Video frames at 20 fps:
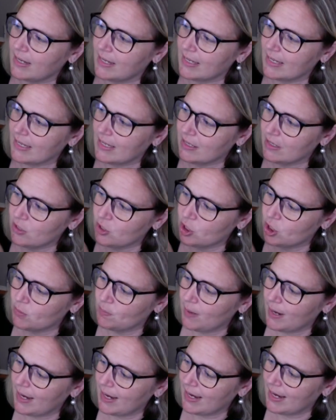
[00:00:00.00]
each
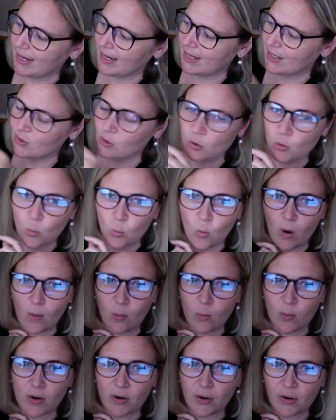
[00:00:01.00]
page what
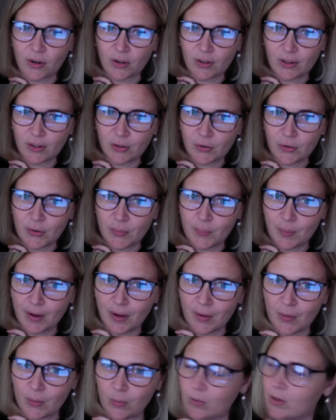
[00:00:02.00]
we're going to learn
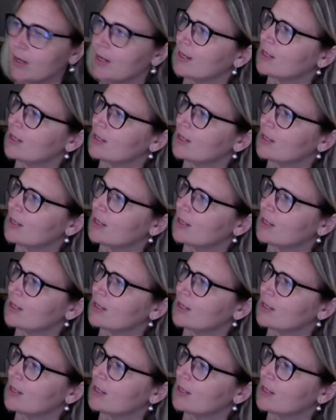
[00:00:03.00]
about.